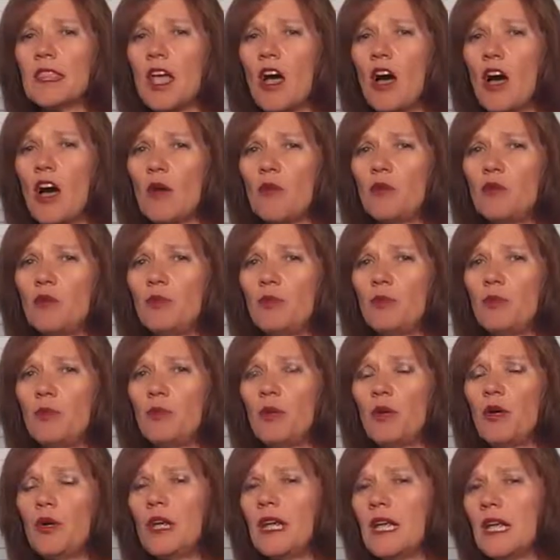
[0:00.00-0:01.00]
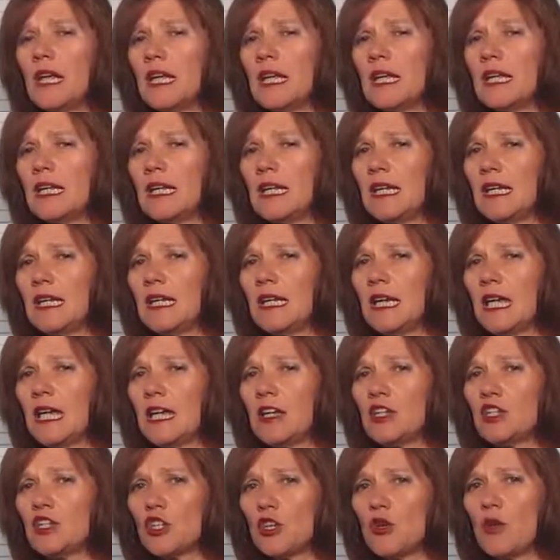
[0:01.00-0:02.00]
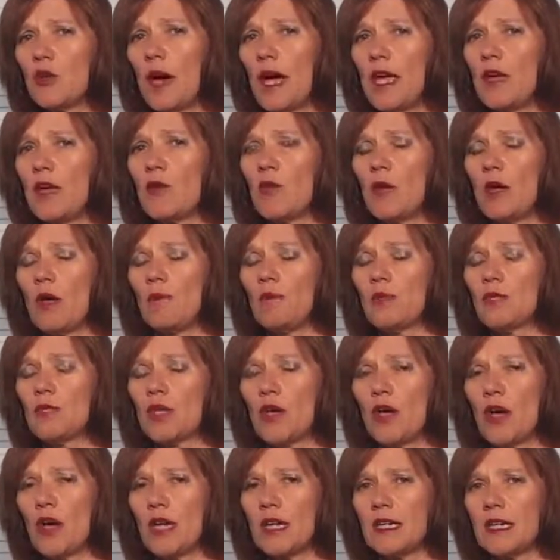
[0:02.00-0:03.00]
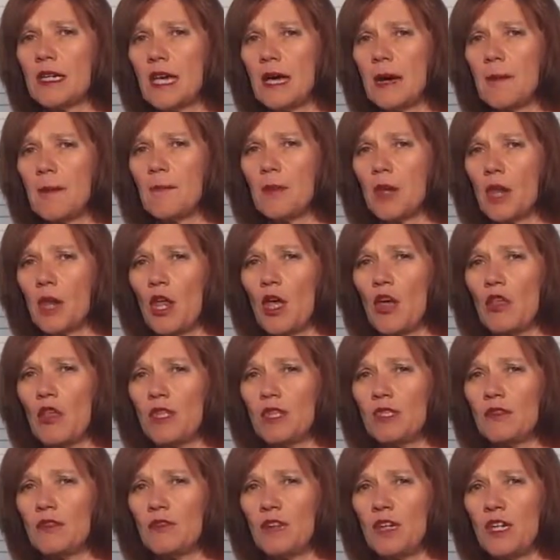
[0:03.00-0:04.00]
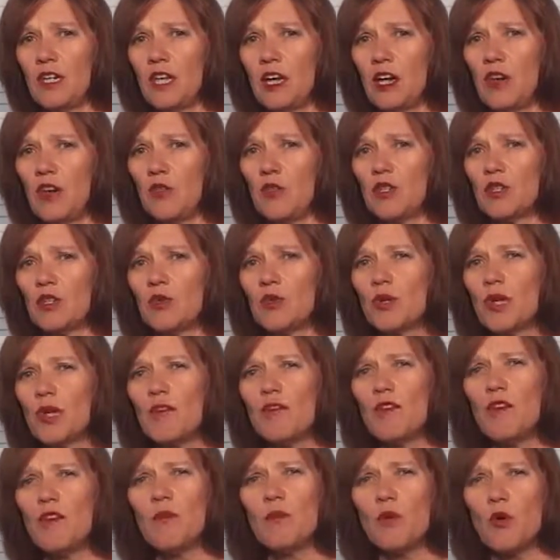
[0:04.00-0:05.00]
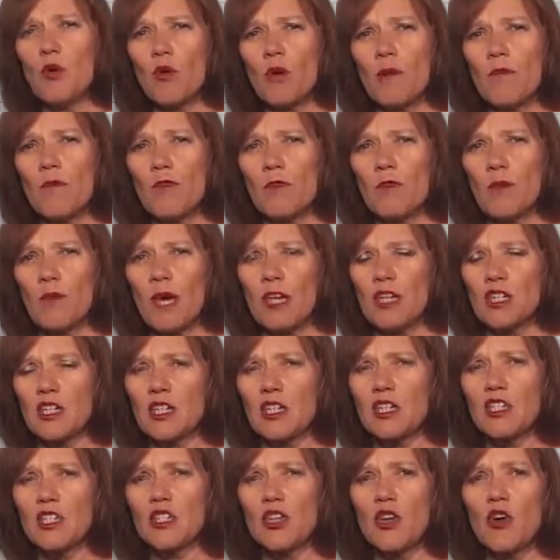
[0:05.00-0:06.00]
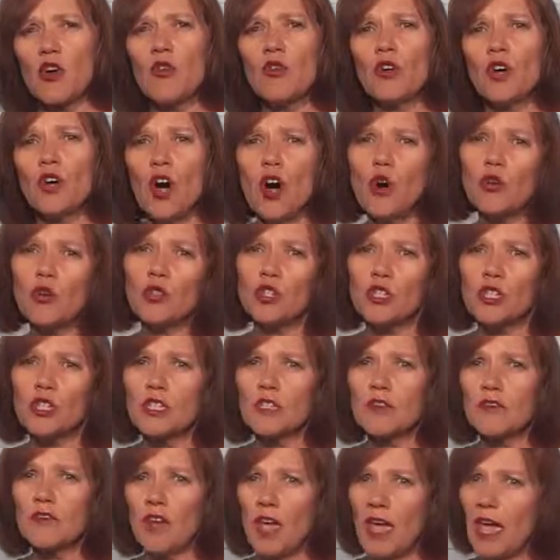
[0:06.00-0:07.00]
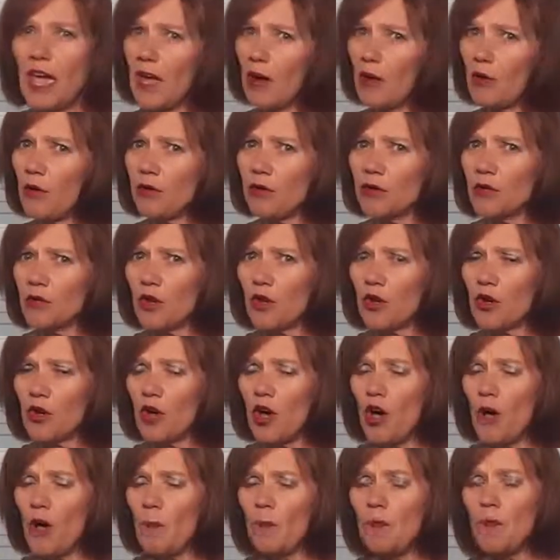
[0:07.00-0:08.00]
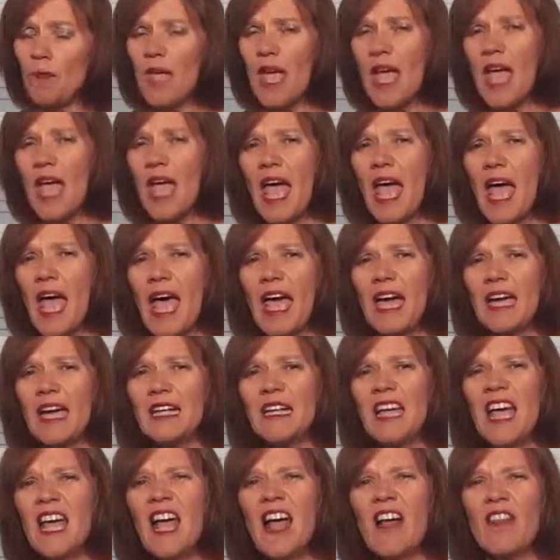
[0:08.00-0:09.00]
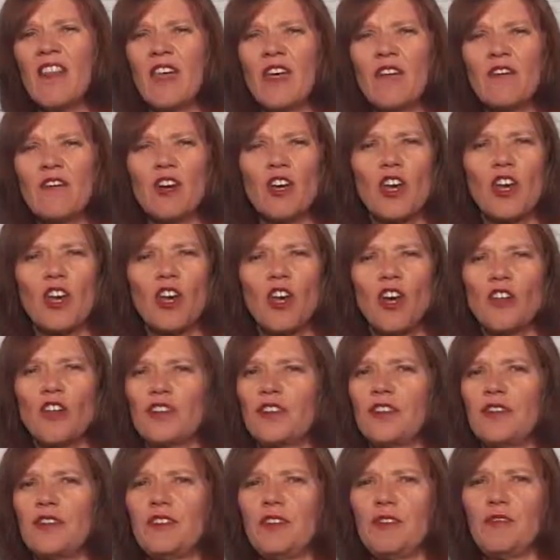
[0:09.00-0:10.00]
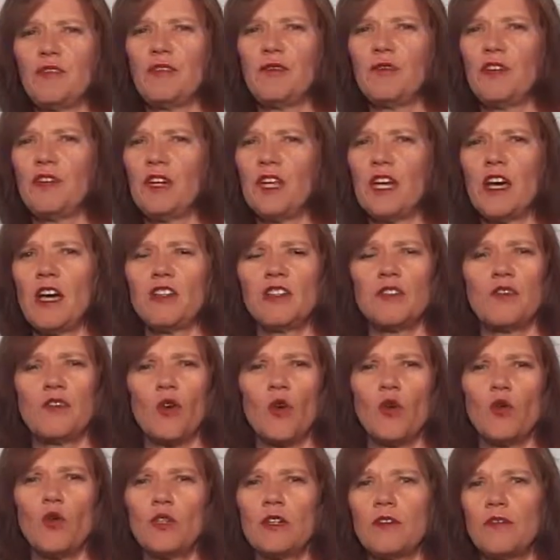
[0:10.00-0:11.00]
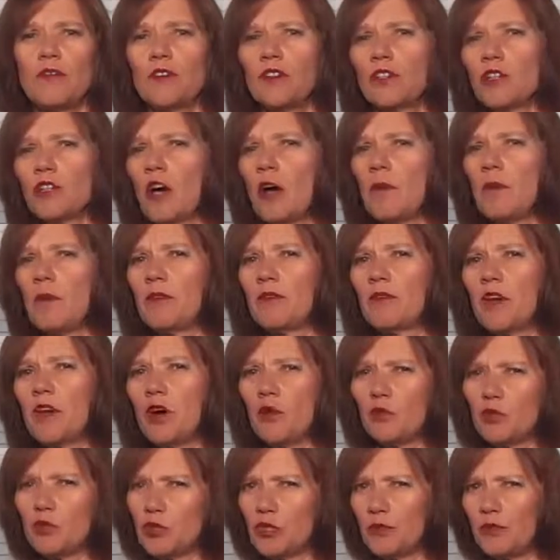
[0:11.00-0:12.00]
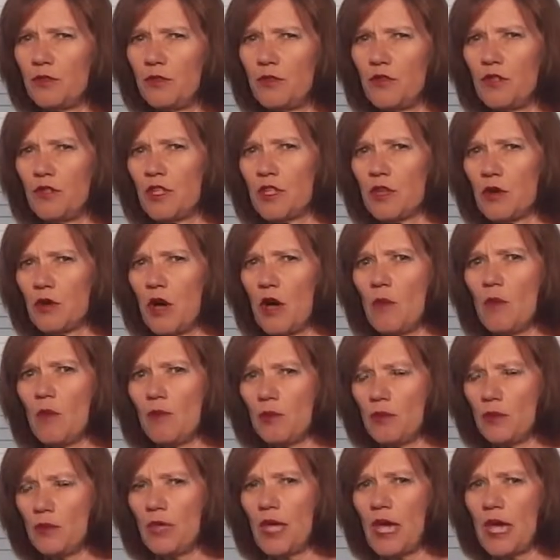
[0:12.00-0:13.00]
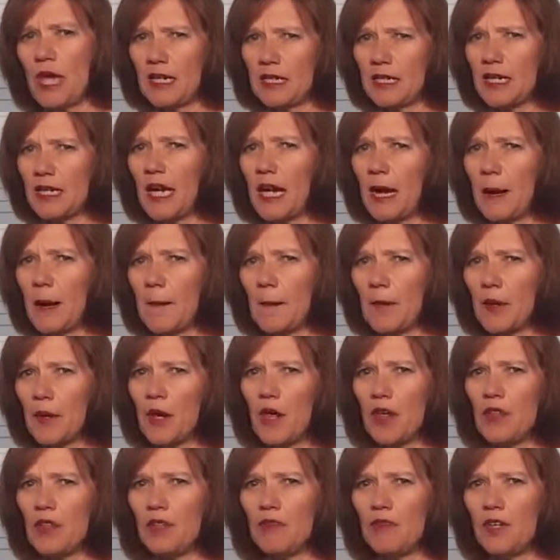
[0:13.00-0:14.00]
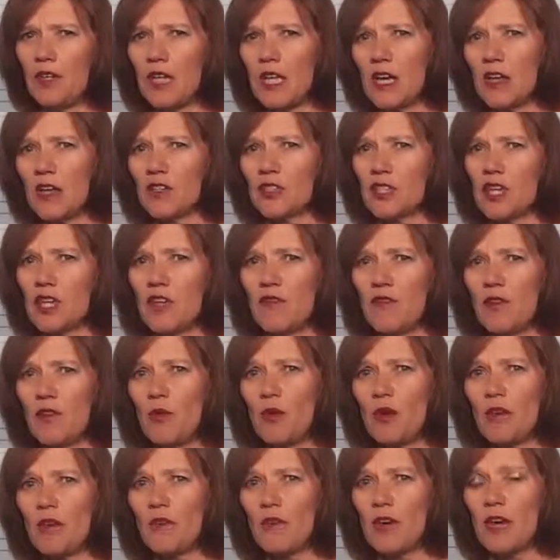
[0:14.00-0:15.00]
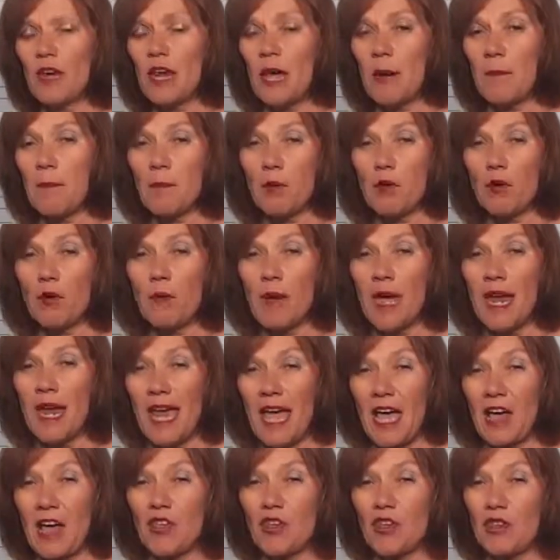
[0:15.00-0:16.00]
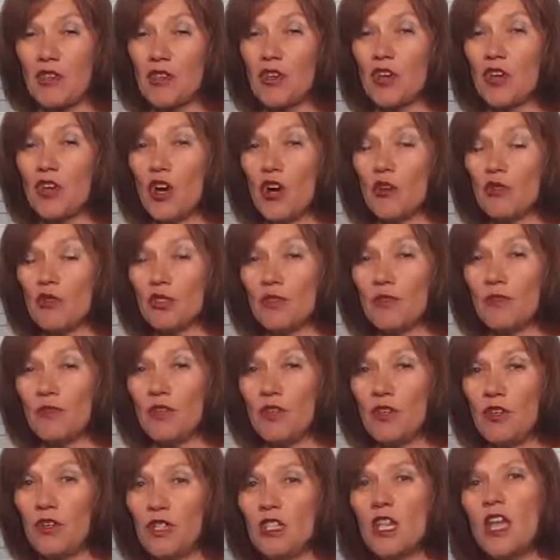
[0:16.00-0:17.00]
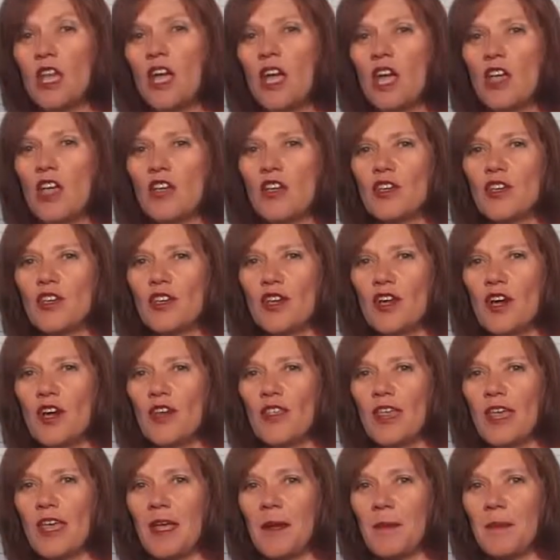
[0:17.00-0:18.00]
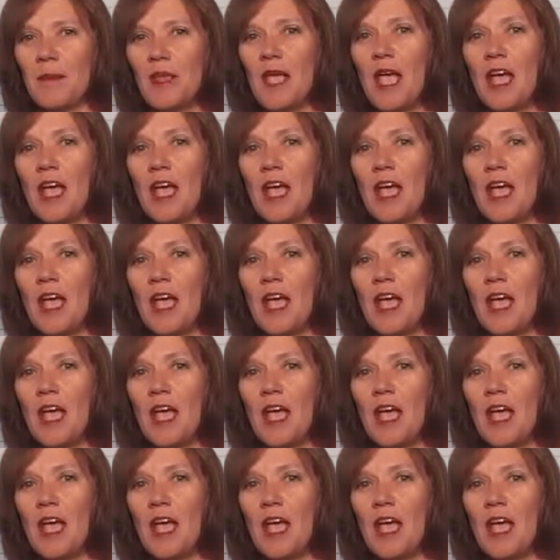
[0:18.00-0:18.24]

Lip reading: I will put a link to a website below this video which will give you more information. It's called culturesforhealth.com, and they've got lots of different videos of all different type of cultured foods. So I'll put that below the video, so if you want to find out more about how you can culture foods, you can go there.